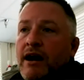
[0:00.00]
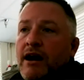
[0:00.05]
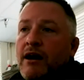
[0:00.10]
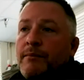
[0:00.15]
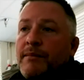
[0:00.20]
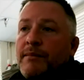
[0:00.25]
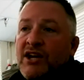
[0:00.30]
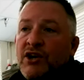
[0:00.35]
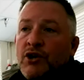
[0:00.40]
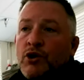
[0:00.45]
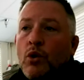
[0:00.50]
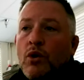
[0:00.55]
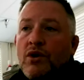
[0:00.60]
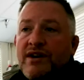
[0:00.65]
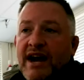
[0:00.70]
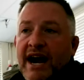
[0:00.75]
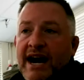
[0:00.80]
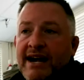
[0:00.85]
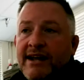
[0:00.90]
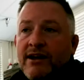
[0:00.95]
Indoor
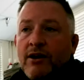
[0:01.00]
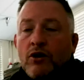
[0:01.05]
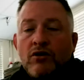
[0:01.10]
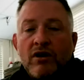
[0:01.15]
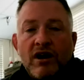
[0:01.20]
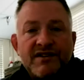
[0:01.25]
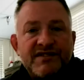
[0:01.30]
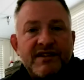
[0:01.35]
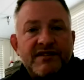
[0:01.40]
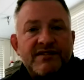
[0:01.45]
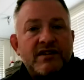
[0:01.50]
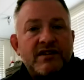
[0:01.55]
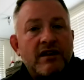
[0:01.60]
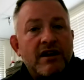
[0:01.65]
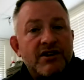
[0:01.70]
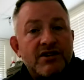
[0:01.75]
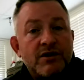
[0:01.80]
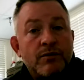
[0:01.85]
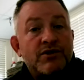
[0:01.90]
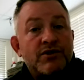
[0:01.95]
dining across the
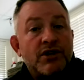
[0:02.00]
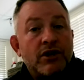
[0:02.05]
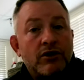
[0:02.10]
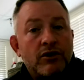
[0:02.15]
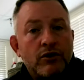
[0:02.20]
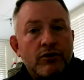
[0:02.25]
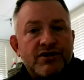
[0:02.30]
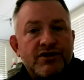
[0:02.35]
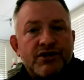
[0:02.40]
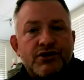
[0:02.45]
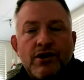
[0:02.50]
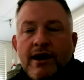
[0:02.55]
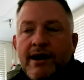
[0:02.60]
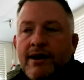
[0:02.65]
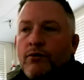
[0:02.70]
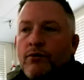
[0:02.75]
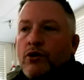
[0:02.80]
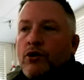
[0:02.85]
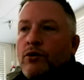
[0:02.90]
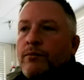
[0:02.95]
installation, which includes the Trident
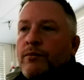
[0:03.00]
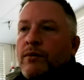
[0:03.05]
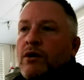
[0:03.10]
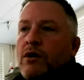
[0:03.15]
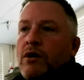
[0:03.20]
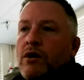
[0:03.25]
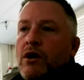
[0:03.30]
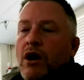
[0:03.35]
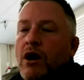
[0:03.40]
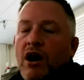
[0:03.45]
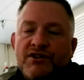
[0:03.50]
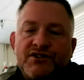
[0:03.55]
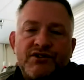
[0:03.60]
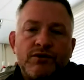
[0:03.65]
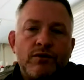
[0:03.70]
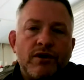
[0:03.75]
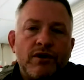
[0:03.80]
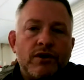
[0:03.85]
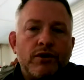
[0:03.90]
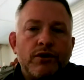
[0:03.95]
Room, also
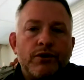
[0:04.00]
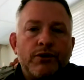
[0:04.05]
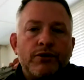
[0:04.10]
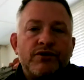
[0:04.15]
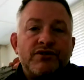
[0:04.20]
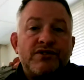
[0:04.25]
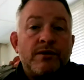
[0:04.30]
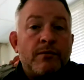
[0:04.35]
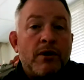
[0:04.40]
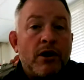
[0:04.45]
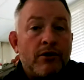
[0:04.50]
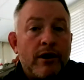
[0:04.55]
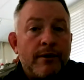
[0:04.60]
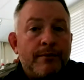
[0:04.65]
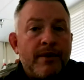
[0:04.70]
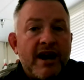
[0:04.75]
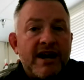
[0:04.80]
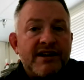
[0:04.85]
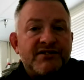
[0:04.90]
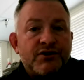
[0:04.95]
includes the Monterey
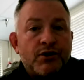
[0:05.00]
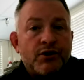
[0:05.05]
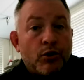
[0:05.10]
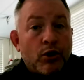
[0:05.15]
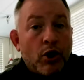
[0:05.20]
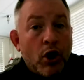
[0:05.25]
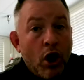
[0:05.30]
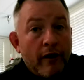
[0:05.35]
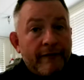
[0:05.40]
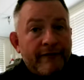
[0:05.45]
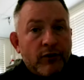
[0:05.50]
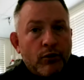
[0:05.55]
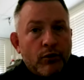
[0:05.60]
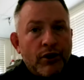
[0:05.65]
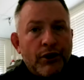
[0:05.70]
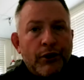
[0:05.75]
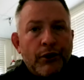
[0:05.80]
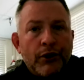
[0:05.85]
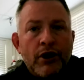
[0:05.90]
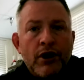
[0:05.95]
Pines Golf
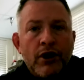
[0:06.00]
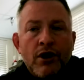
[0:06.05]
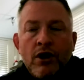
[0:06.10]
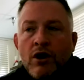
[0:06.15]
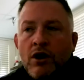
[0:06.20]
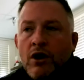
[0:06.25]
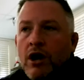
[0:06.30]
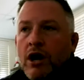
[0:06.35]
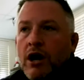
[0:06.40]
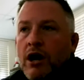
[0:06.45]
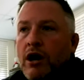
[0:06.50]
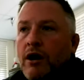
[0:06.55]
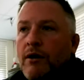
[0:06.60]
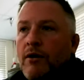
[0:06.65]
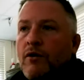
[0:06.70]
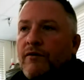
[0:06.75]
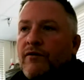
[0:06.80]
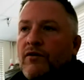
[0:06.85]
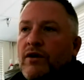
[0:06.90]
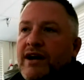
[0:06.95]
Grill
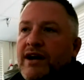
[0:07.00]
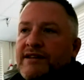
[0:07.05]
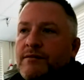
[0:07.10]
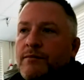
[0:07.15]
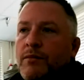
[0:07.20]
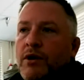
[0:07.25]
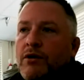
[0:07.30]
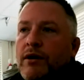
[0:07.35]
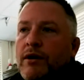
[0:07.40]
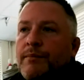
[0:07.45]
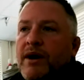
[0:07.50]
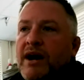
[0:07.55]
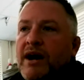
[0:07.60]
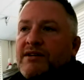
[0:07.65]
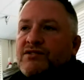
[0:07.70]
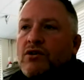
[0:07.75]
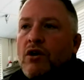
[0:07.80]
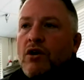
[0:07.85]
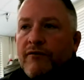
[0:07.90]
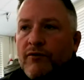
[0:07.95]
over at the Monterey Pines
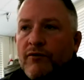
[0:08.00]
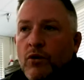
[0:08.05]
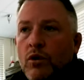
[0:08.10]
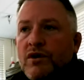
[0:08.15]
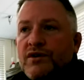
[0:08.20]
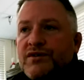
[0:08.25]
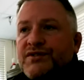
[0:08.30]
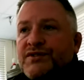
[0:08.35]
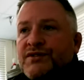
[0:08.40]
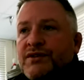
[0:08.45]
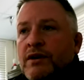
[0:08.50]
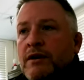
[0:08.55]
Golf Course.